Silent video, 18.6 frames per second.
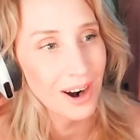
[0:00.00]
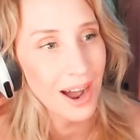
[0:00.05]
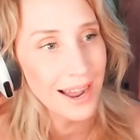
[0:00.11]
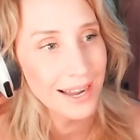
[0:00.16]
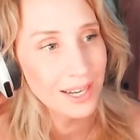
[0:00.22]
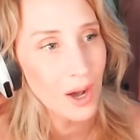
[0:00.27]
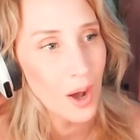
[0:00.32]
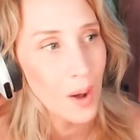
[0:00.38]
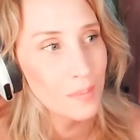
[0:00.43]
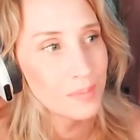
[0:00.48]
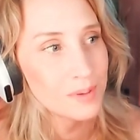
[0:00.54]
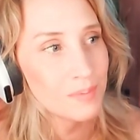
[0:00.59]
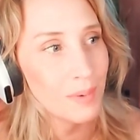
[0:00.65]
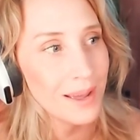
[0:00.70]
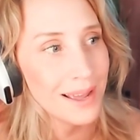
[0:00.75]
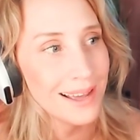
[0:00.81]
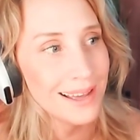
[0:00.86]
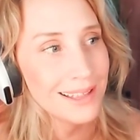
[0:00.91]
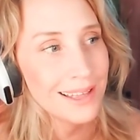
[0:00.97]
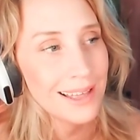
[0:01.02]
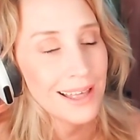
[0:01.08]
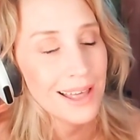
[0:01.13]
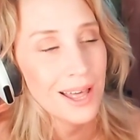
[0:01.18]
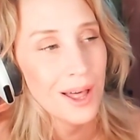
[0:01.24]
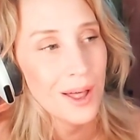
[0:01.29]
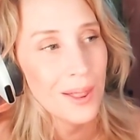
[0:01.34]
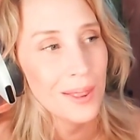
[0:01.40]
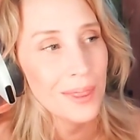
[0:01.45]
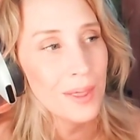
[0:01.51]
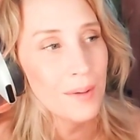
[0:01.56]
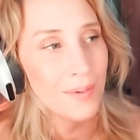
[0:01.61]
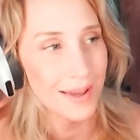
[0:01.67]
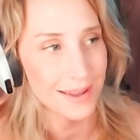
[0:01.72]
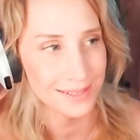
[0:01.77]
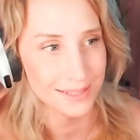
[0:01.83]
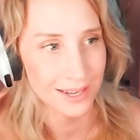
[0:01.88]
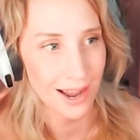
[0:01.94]
Rycops, being the
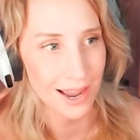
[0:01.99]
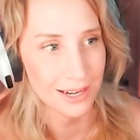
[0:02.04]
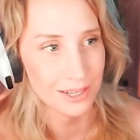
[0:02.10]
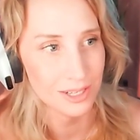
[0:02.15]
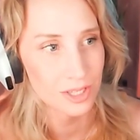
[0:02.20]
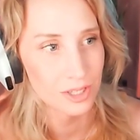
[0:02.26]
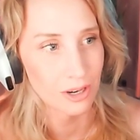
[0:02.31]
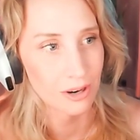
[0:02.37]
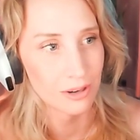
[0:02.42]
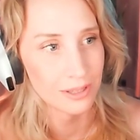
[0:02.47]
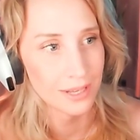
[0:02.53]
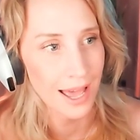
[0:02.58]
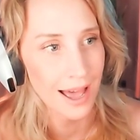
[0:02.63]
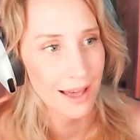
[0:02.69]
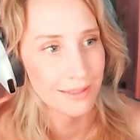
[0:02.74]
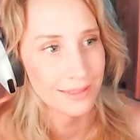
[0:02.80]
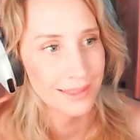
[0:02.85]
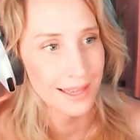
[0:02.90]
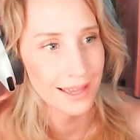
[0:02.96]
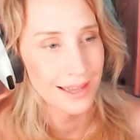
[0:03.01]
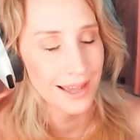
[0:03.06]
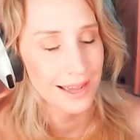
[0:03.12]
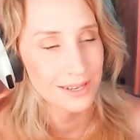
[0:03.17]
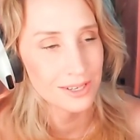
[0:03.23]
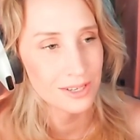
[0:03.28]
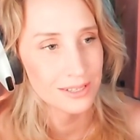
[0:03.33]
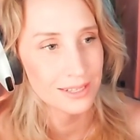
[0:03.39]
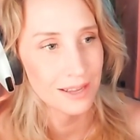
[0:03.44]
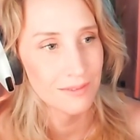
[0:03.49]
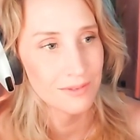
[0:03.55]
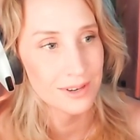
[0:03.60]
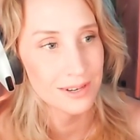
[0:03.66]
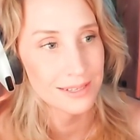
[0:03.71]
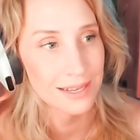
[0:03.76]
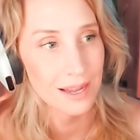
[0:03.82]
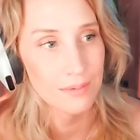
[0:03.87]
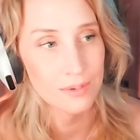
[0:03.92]
best kind of troll out there, has just
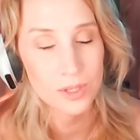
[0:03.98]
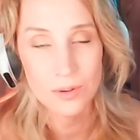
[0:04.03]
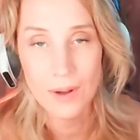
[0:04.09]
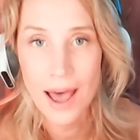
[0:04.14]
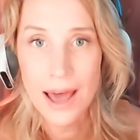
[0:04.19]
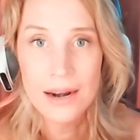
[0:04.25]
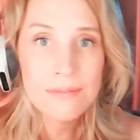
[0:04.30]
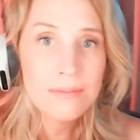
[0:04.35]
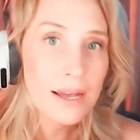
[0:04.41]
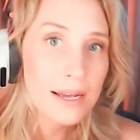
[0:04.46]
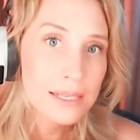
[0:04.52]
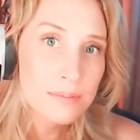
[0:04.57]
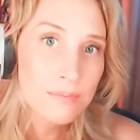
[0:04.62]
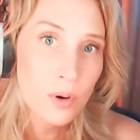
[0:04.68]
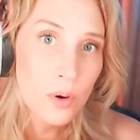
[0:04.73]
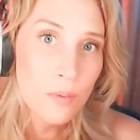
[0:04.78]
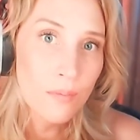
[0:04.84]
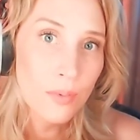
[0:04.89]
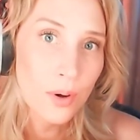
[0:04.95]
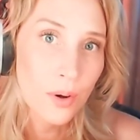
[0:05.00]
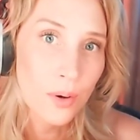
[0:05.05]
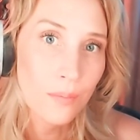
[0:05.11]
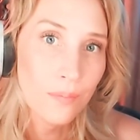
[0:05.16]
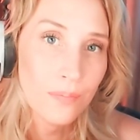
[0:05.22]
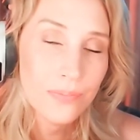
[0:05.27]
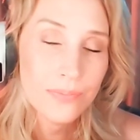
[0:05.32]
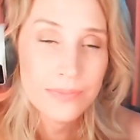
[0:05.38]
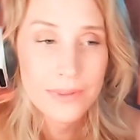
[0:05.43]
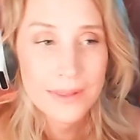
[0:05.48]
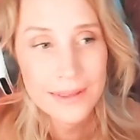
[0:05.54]
gifted a sub to Adam Likes Boom Boom.